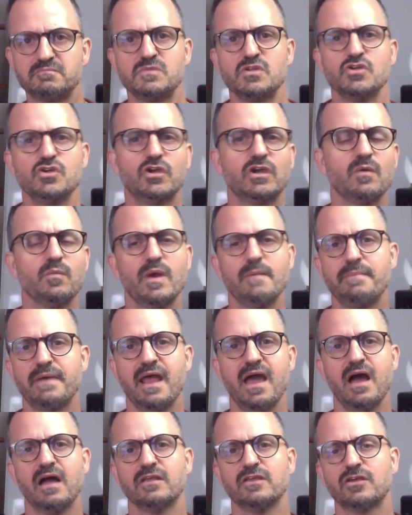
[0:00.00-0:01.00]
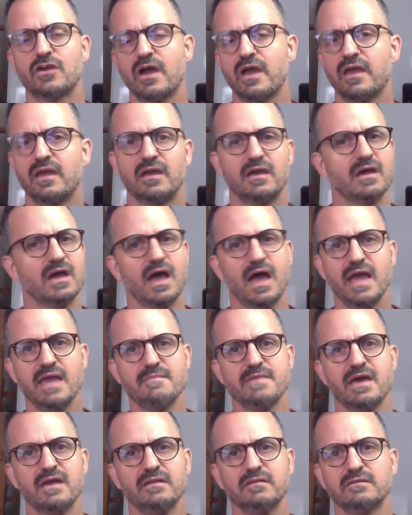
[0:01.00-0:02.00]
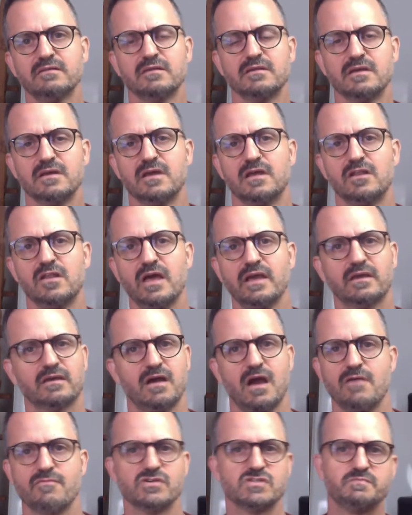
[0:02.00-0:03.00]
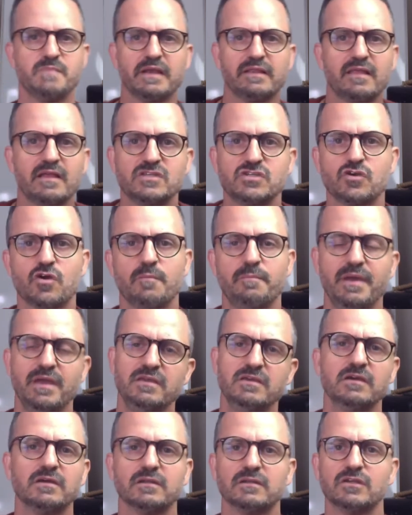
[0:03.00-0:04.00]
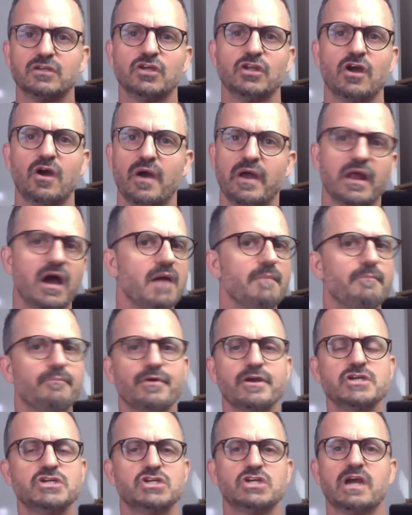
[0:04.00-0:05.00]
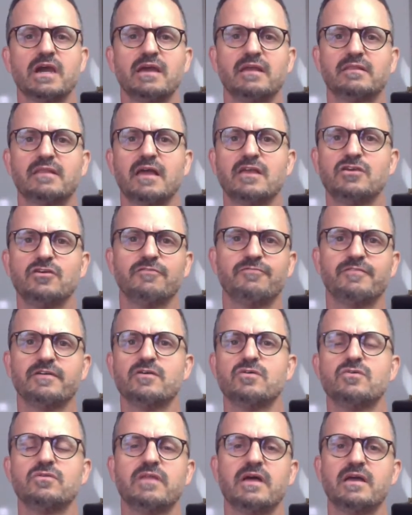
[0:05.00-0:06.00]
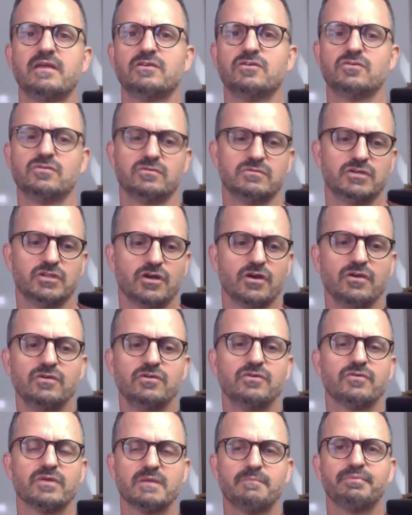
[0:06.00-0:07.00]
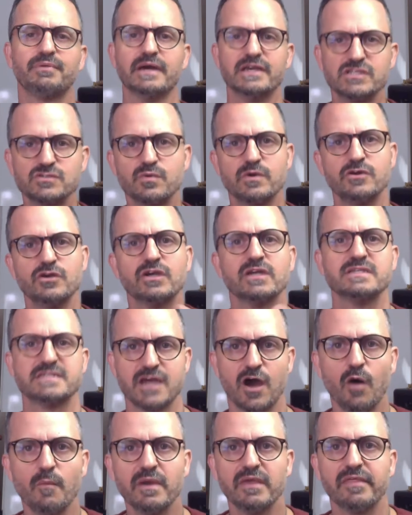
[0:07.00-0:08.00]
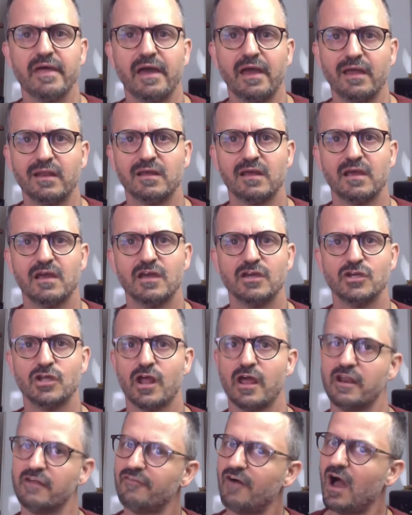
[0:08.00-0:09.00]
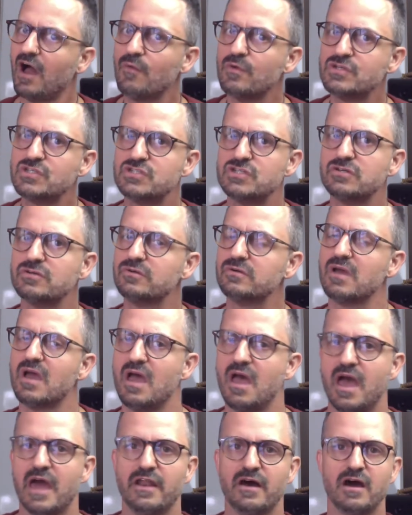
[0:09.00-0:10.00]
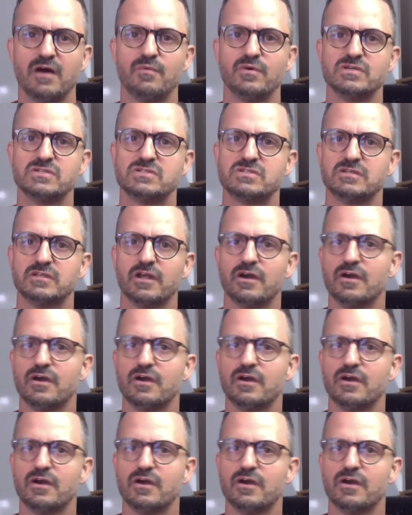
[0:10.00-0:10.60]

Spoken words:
you can whip it out and go, hey man, like I respect that's your opinion, and I appreciate that you feel that you're in a place where you can tell me that. And if I was you and I was,